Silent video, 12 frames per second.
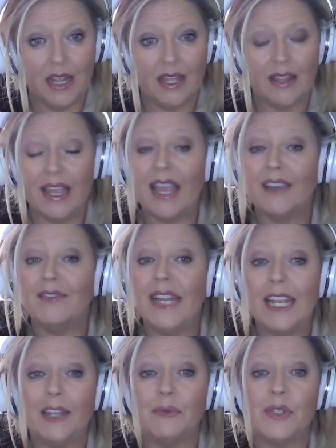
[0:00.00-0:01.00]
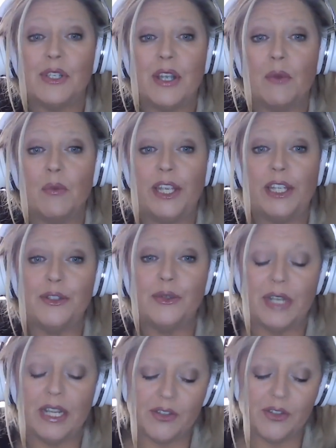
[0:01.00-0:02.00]
They have names, and we can do
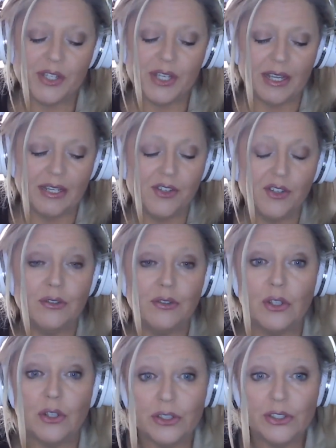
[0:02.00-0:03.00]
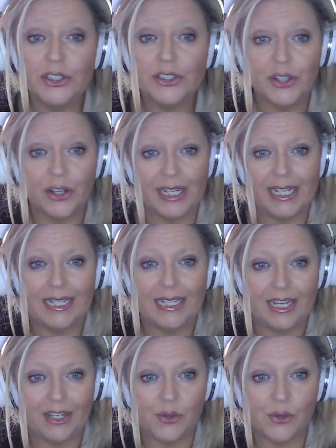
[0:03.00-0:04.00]
an exercise to learn your guardian
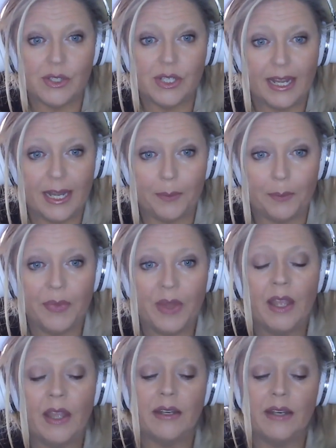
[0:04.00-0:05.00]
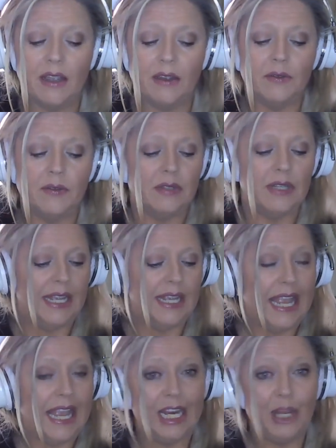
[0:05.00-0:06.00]
angel's name. Now, like
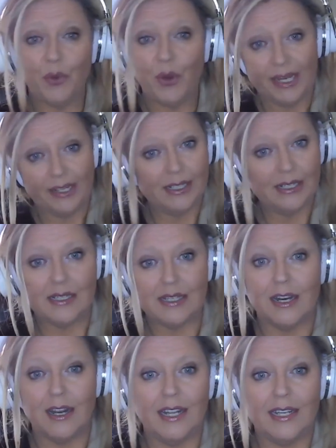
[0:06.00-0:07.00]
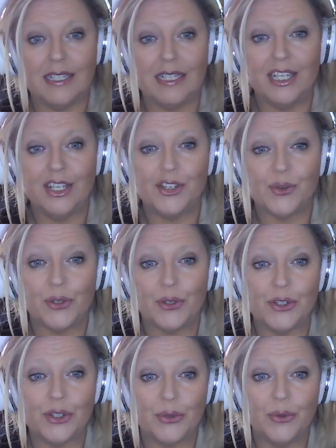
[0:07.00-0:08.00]
any practice that I teach or
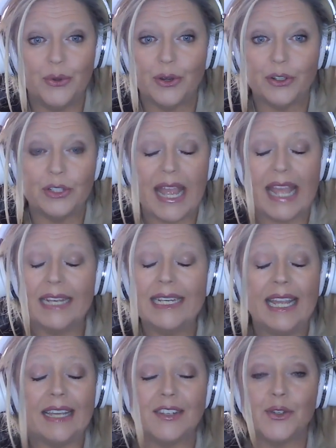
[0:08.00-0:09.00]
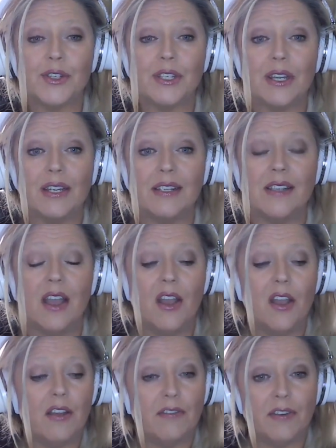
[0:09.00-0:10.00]
do or any exercise,
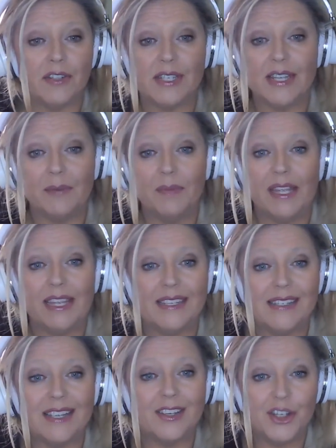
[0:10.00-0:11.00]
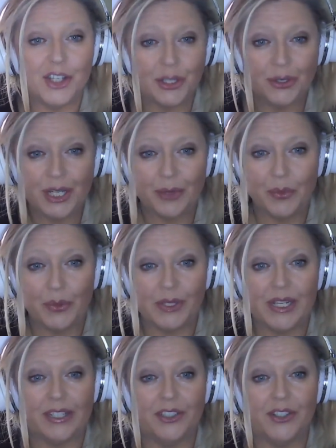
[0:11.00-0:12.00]
first step is shield and
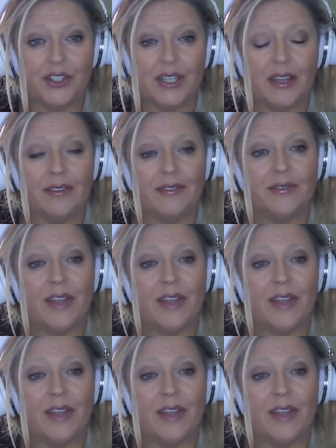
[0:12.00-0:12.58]
protect yourself.